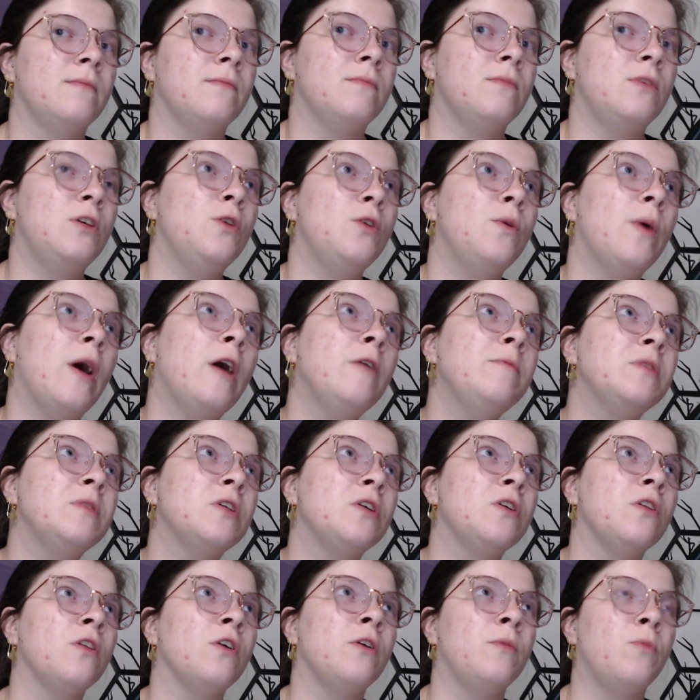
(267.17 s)

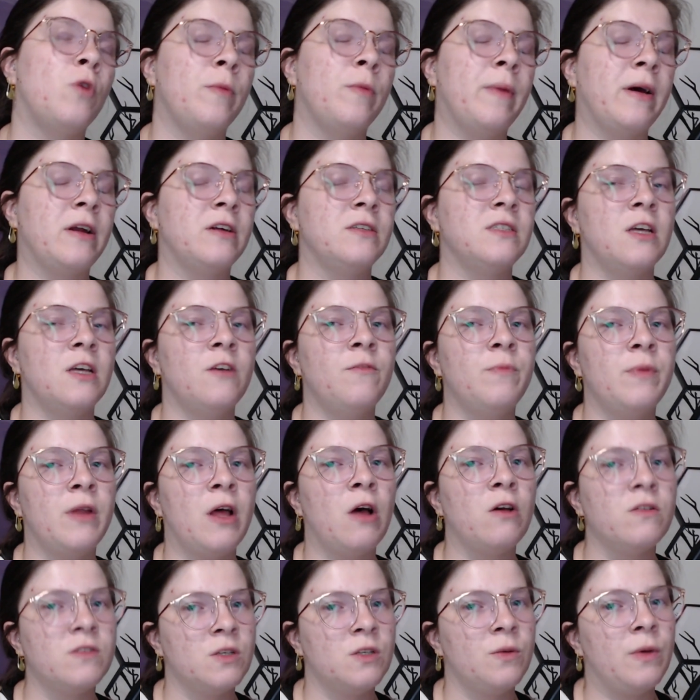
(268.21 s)
learn more about herself, but
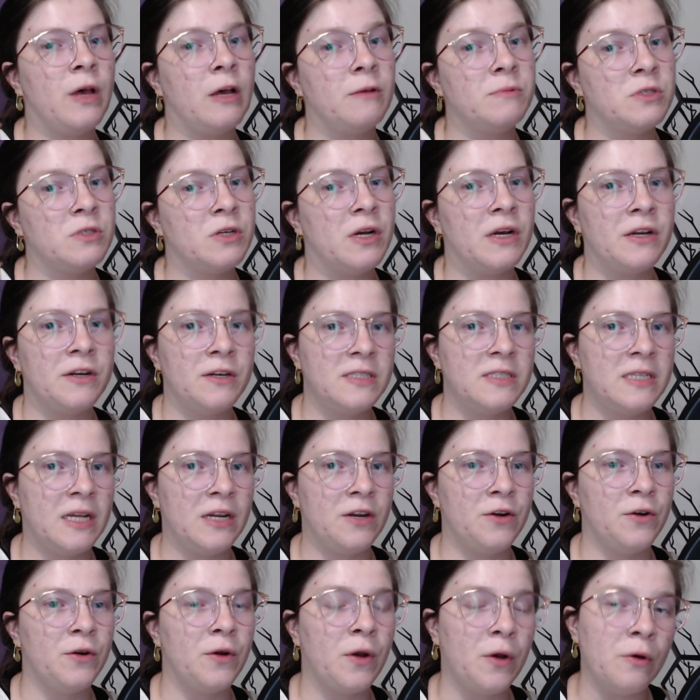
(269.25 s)
also helps her understand
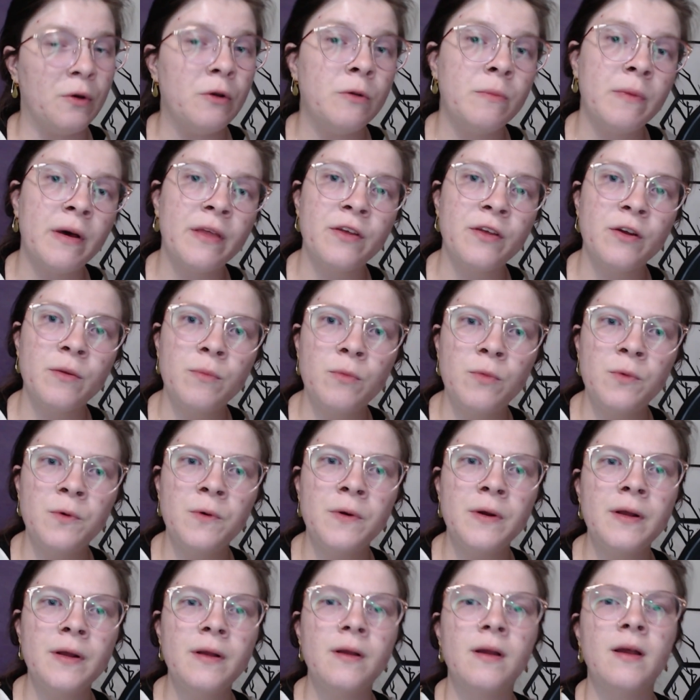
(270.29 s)
her own mother
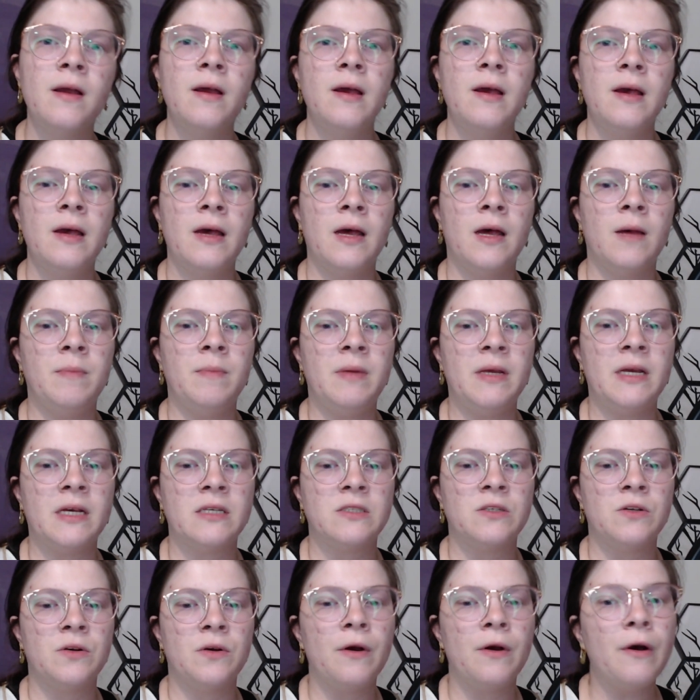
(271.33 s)
more,
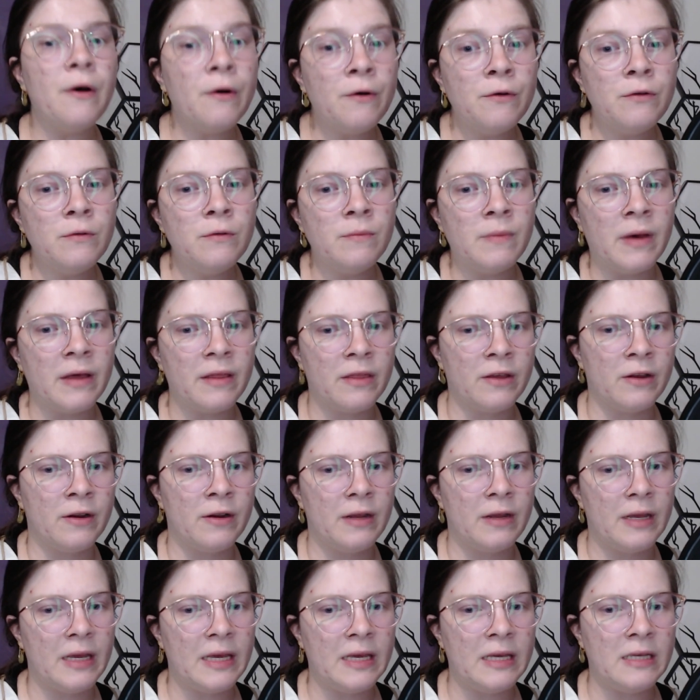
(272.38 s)
because her own
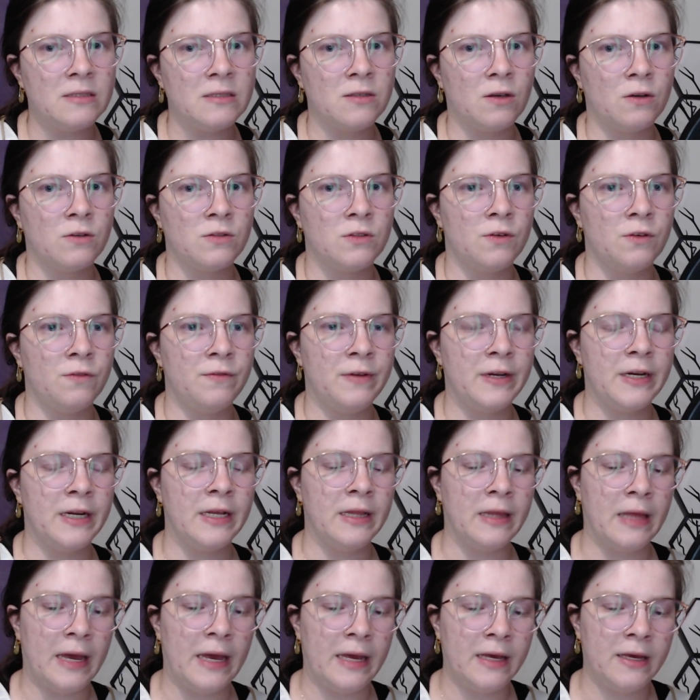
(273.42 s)
mother is also very
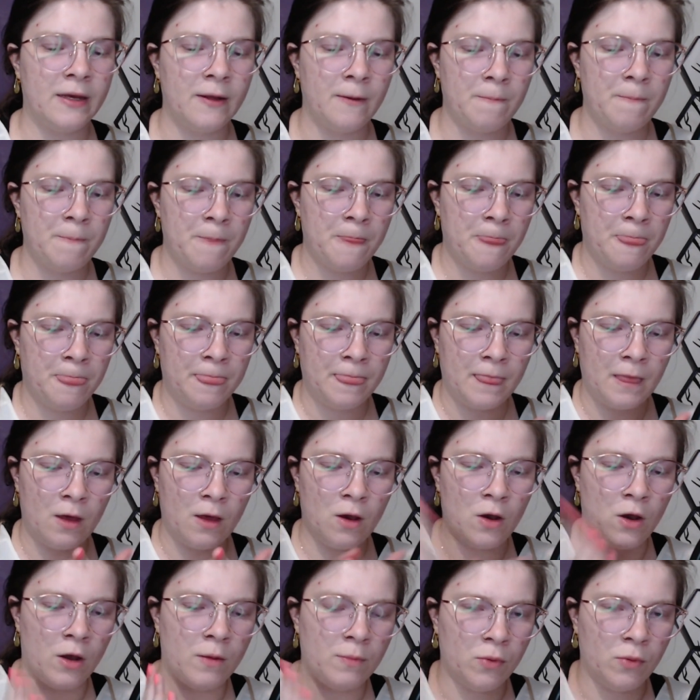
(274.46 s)
like
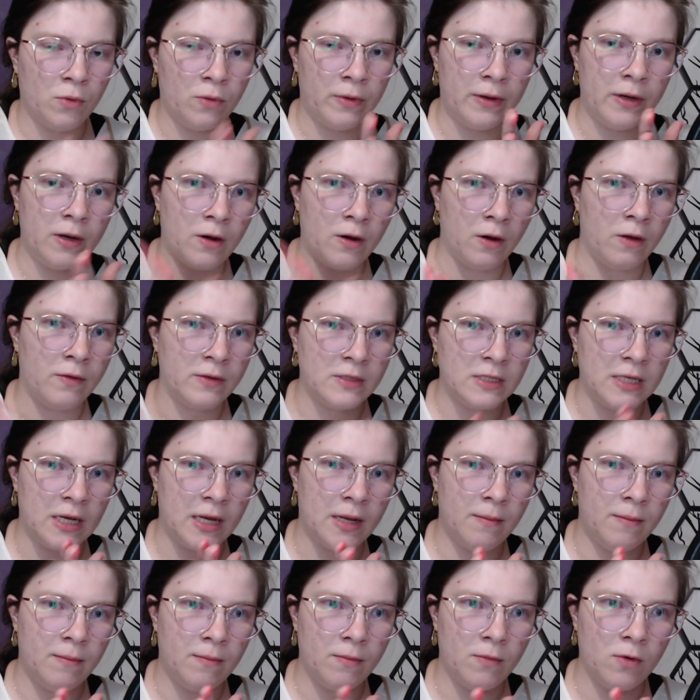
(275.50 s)
on point all the
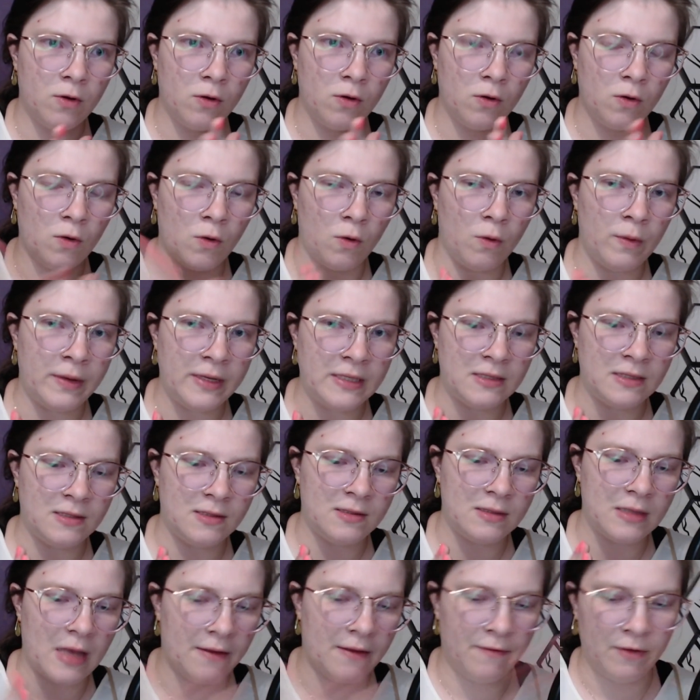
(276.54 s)
time,
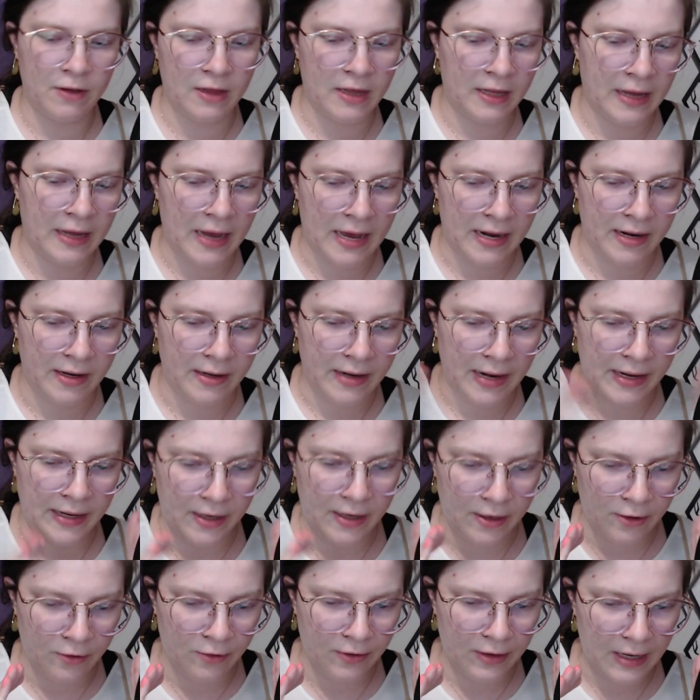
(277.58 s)
always everything at a
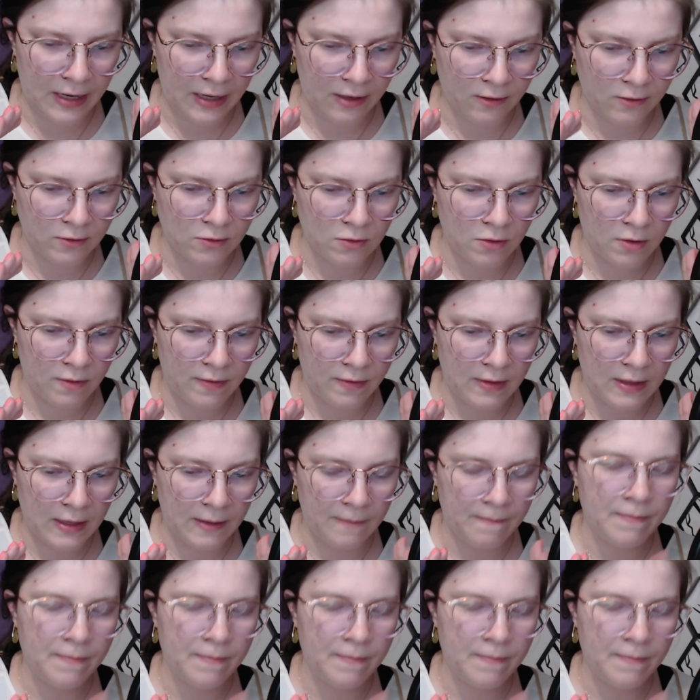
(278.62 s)
90-degree angle sort of thing.